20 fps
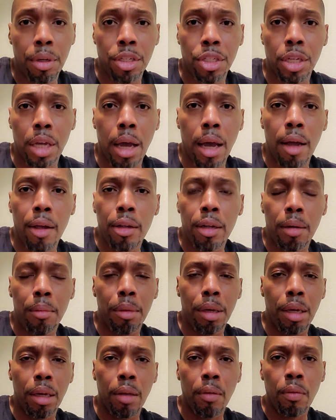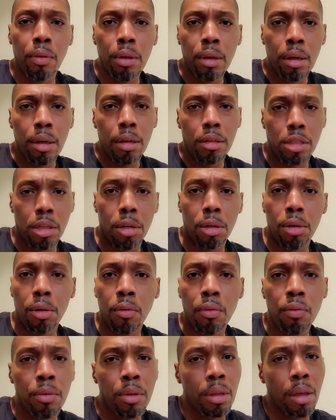shot. I mean,
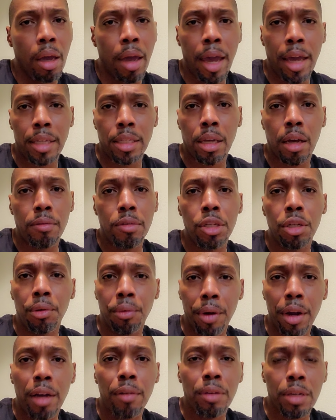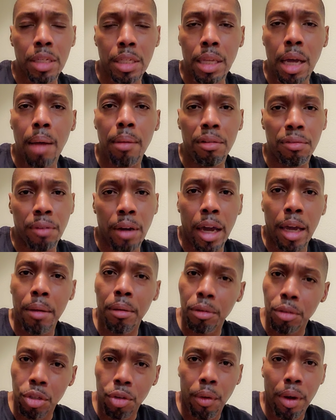so hats off to the ref. He stopped the fight.
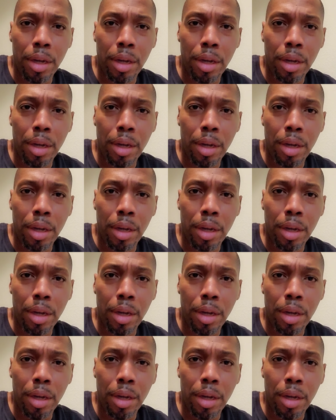It was a